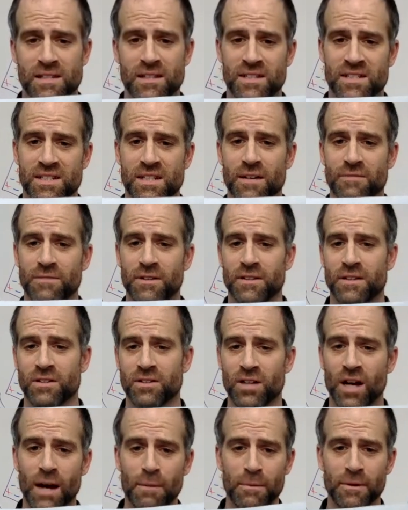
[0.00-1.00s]
The stuff at the
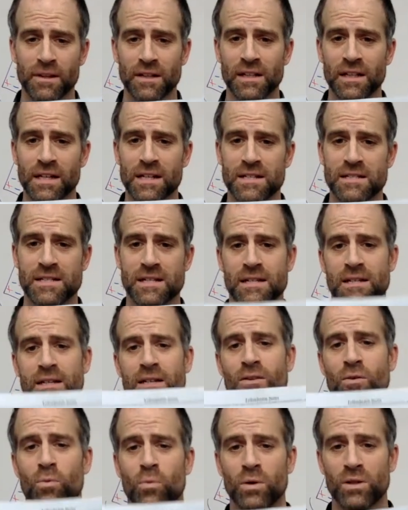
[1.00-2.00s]
top of the list
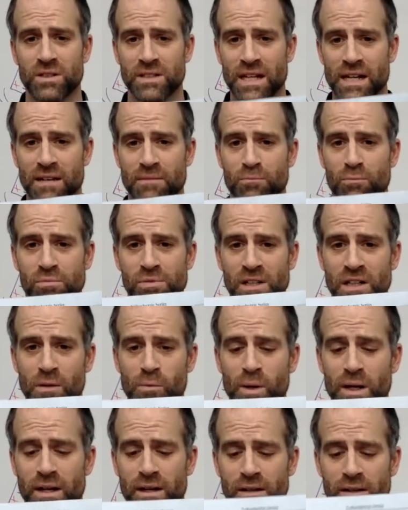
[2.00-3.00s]
will likely
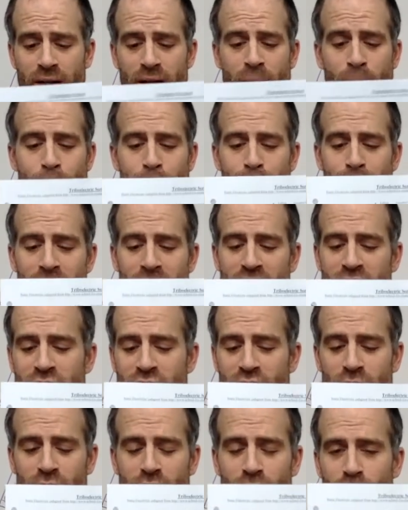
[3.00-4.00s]
win. Make
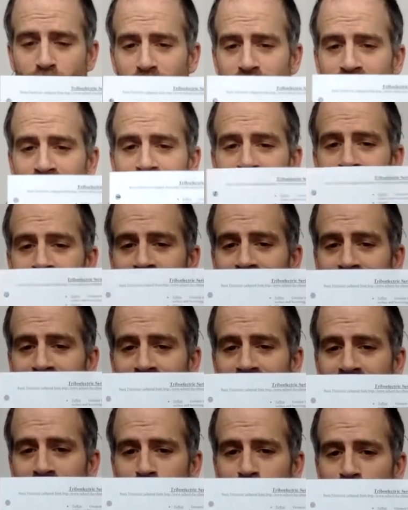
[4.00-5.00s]
sure you read the
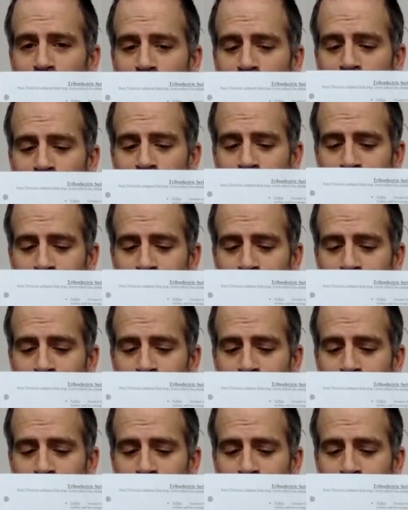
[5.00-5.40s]
label.